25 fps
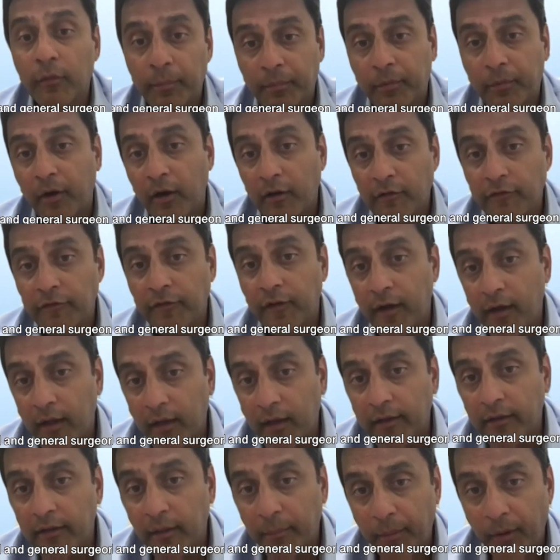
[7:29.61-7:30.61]
profile
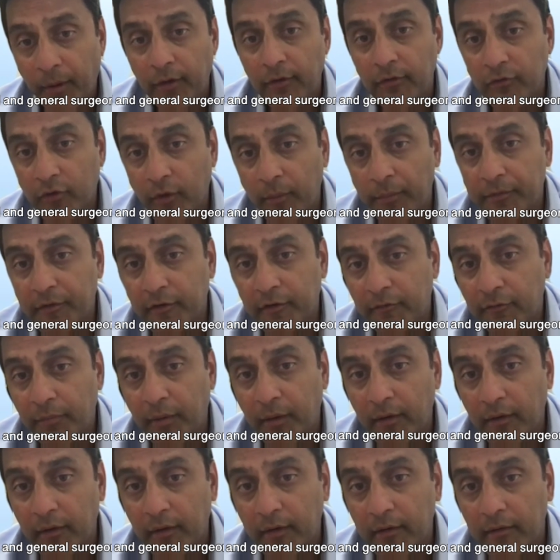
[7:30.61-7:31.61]
in the post-operative
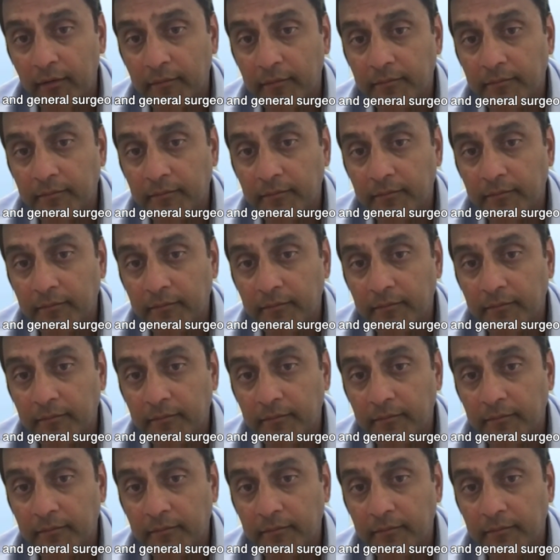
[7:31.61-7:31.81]
period.